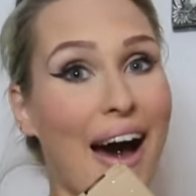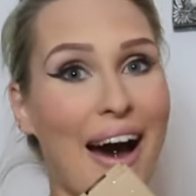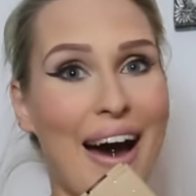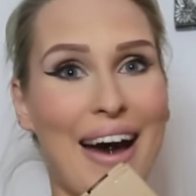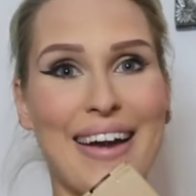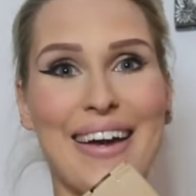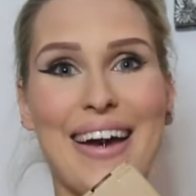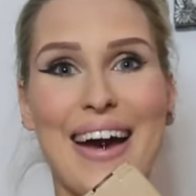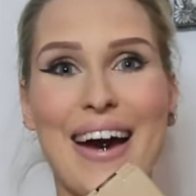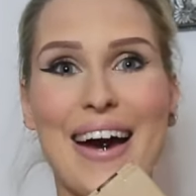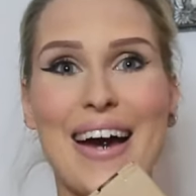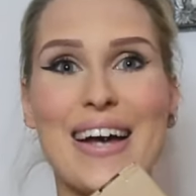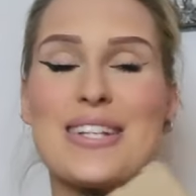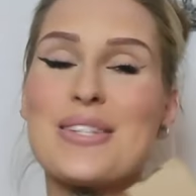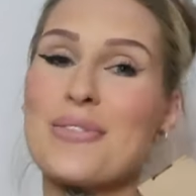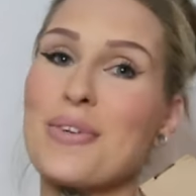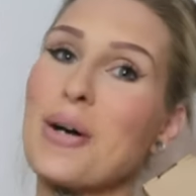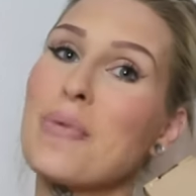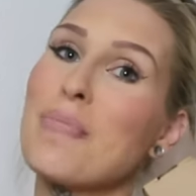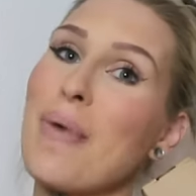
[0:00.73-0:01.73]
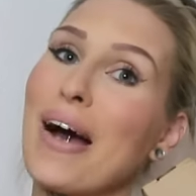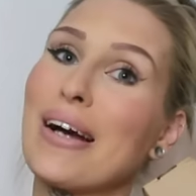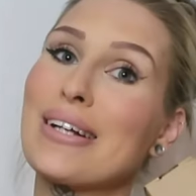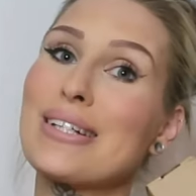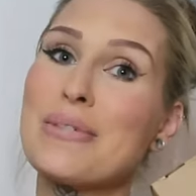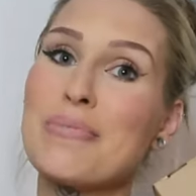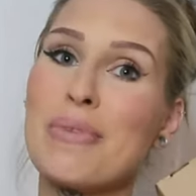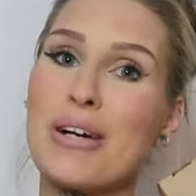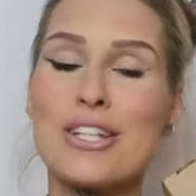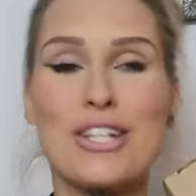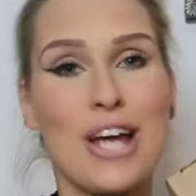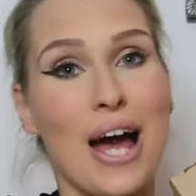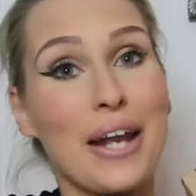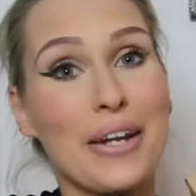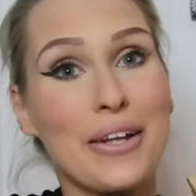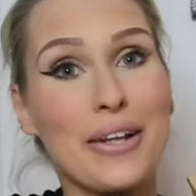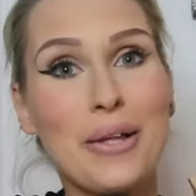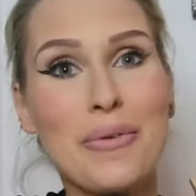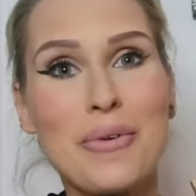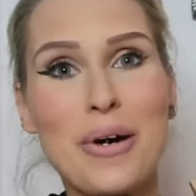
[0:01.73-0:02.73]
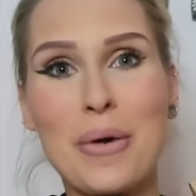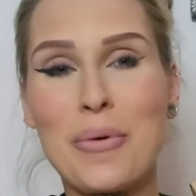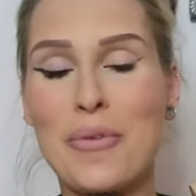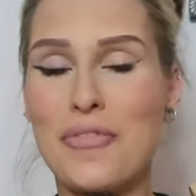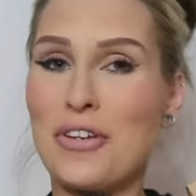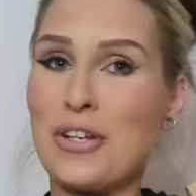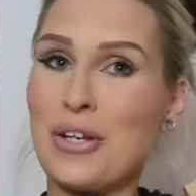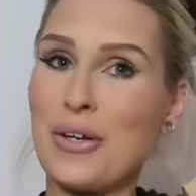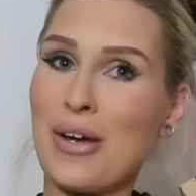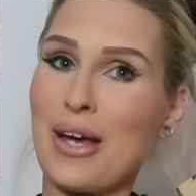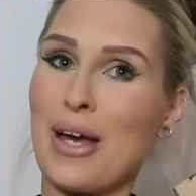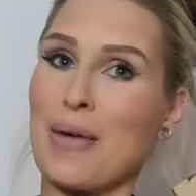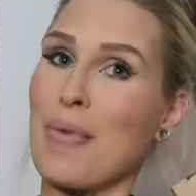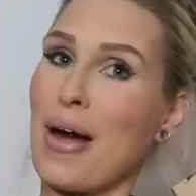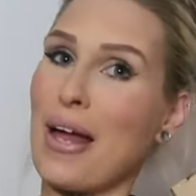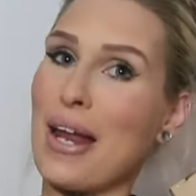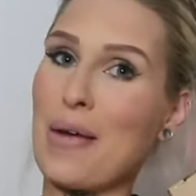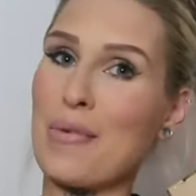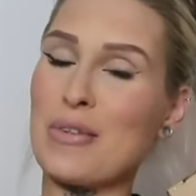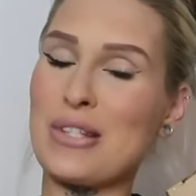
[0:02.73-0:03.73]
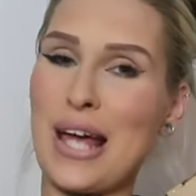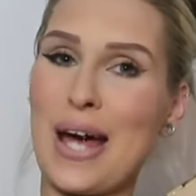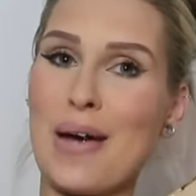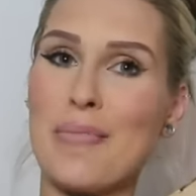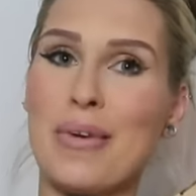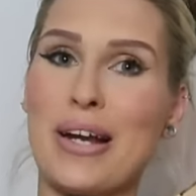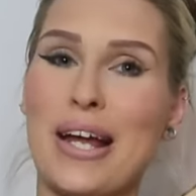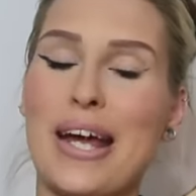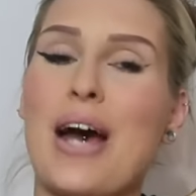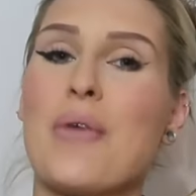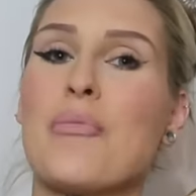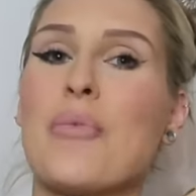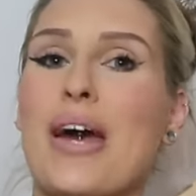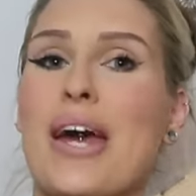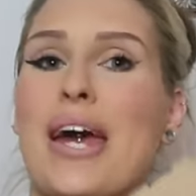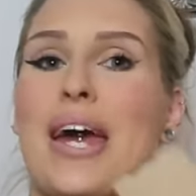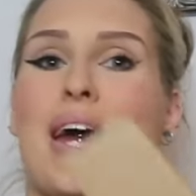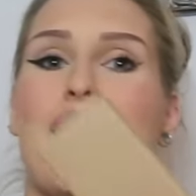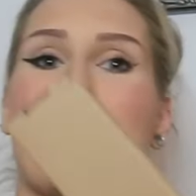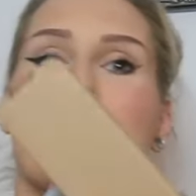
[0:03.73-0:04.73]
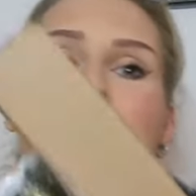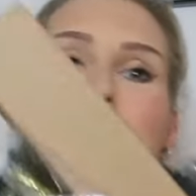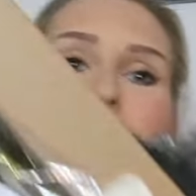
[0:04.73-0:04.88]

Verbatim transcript: Hi guys, welcome back to my channel. Welcome if you're new here. My name is Emily and we're here